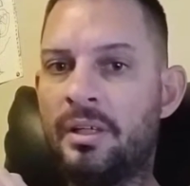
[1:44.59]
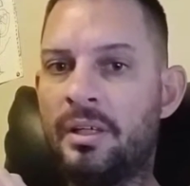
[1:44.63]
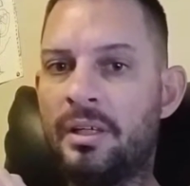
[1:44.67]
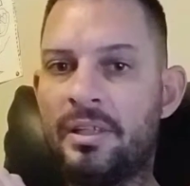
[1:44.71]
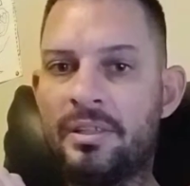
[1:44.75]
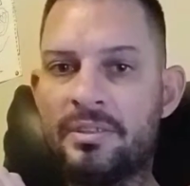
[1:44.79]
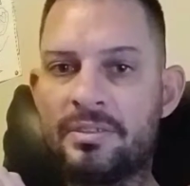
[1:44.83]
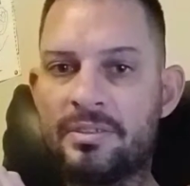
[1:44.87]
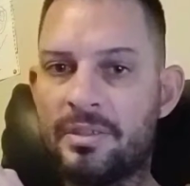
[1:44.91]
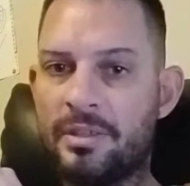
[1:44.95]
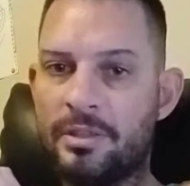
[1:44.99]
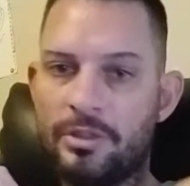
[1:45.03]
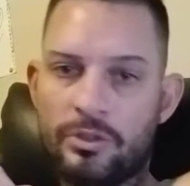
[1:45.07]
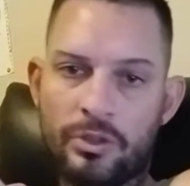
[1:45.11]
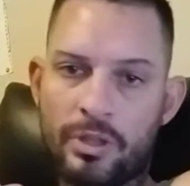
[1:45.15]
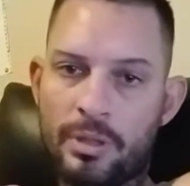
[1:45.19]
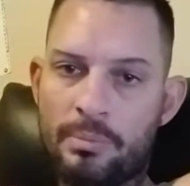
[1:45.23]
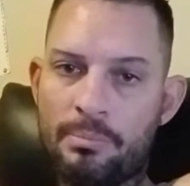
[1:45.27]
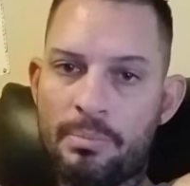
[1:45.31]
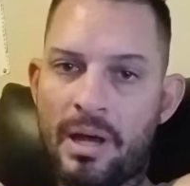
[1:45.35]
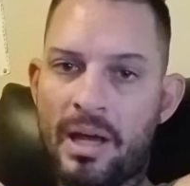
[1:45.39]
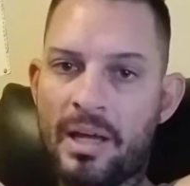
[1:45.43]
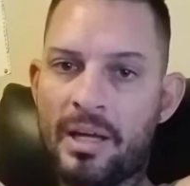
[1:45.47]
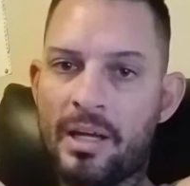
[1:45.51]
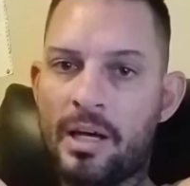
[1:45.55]
It's the
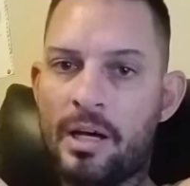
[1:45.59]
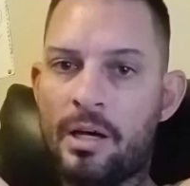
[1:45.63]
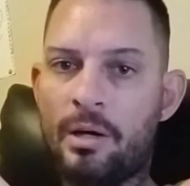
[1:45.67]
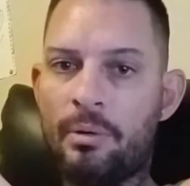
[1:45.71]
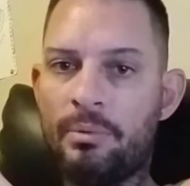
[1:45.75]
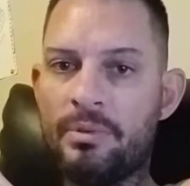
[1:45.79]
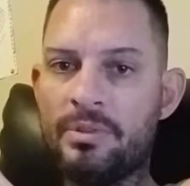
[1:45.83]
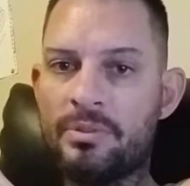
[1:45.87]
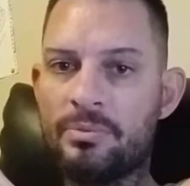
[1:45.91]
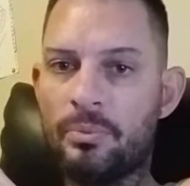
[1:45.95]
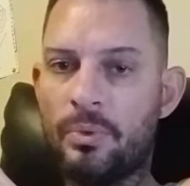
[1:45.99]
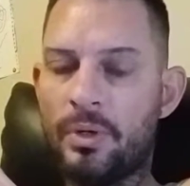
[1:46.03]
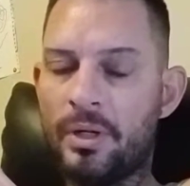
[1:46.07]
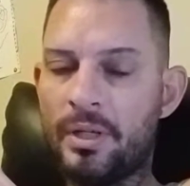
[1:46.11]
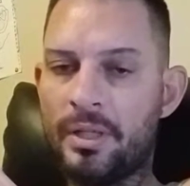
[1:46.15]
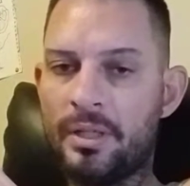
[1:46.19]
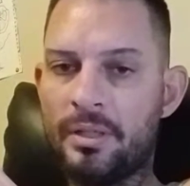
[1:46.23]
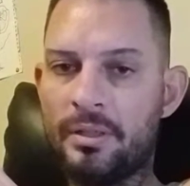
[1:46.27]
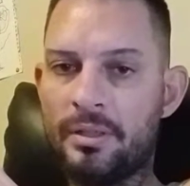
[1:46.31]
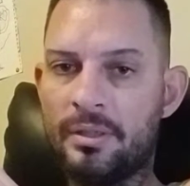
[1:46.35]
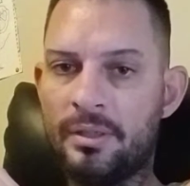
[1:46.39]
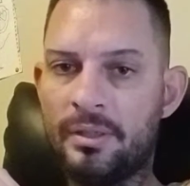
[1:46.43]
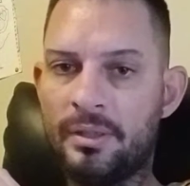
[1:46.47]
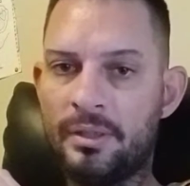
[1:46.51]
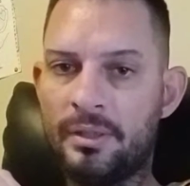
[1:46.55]
dream bike I always
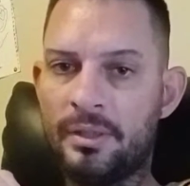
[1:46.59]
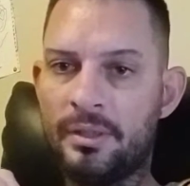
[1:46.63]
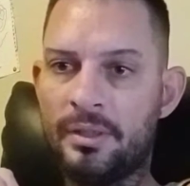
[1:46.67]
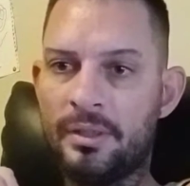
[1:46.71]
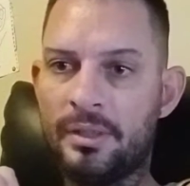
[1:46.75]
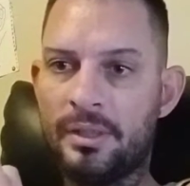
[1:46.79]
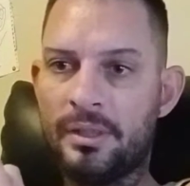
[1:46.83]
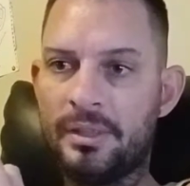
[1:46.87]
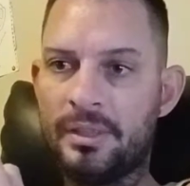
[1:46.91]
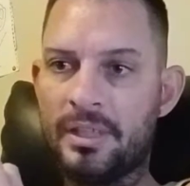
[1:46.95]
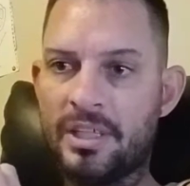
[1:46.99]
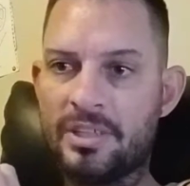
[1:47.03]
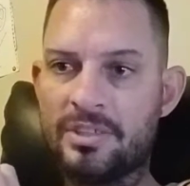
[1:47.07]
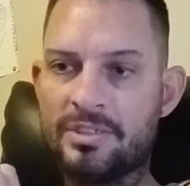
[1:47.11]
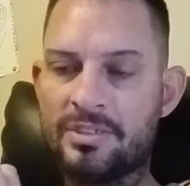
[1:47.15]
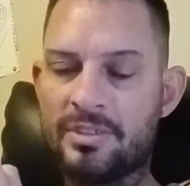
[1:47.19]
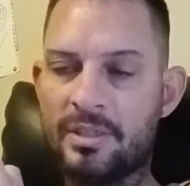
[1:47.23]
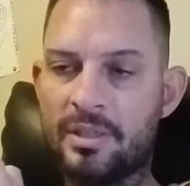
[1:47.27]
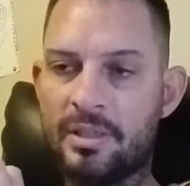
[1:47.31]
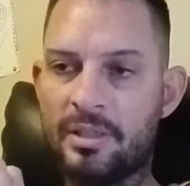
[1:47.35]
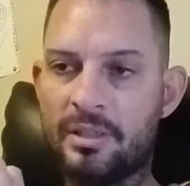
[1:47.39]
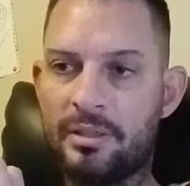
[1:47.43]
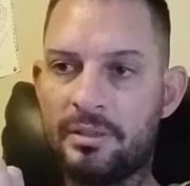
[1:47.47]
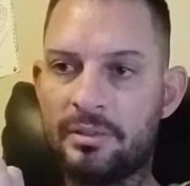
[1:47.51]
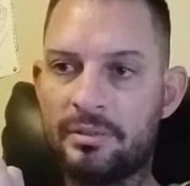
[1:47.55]
wanted, and that's
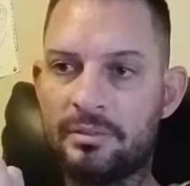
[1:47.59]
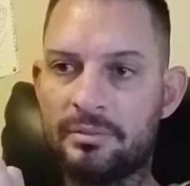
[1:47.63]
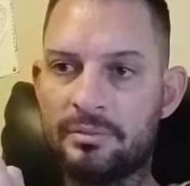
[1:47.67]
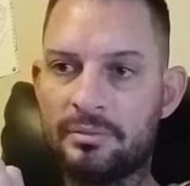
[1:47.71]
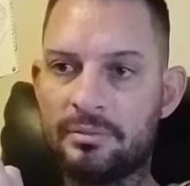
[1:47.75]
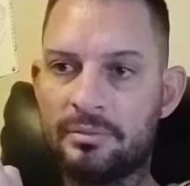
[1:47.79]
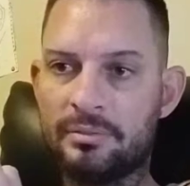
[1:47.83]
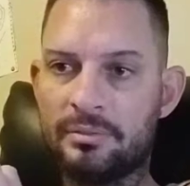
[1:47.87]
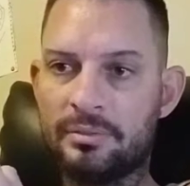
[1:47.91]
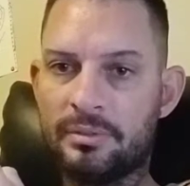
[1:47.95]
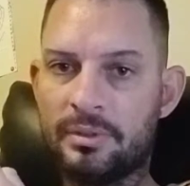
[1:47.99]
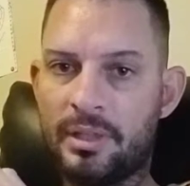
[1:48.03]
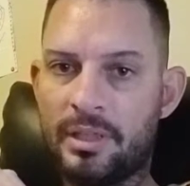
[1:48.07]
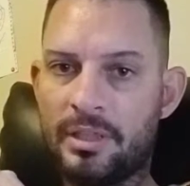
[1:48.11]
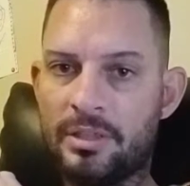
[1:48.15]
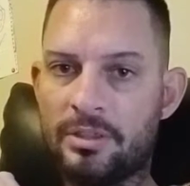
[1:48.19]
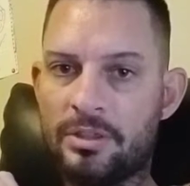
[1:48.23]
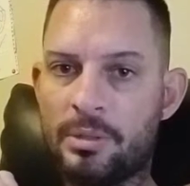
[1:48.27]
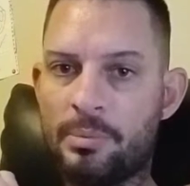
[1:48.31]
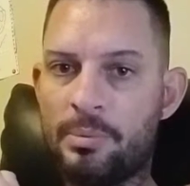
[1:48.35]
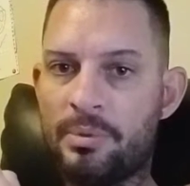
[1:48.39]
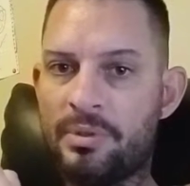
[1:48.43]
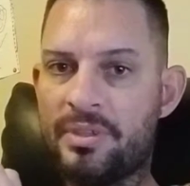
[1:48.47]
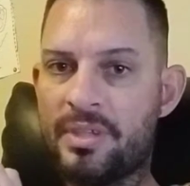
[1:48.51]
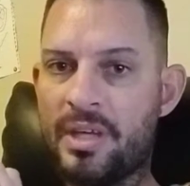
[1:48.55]
I
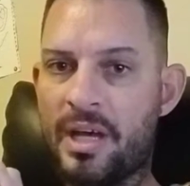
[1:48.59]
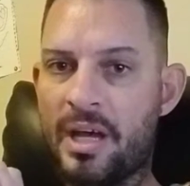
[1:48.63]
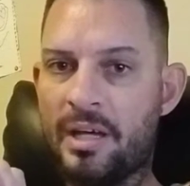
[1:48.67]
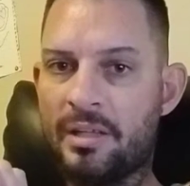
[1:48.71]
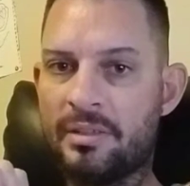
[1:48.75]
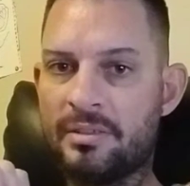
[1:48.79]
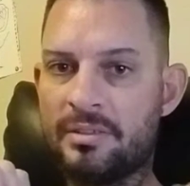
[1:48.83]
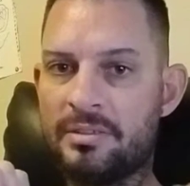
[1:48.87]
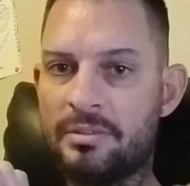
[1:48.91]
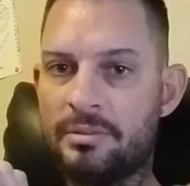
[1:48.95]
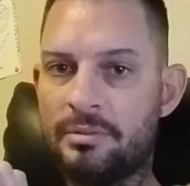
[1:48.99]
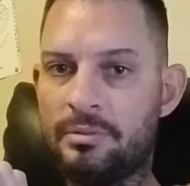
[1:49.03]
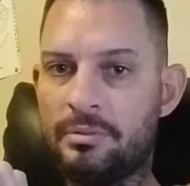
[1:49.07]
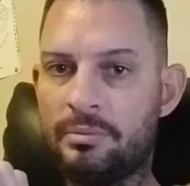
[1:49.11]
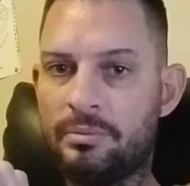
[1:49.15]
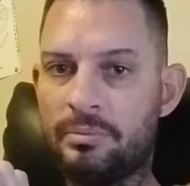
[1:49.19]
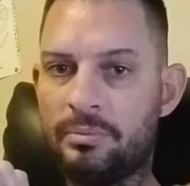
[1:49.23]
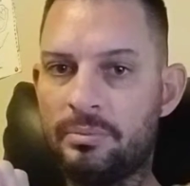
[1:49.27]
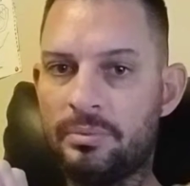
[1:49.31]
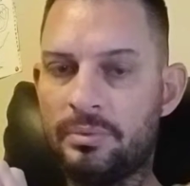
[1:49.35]
attribute that to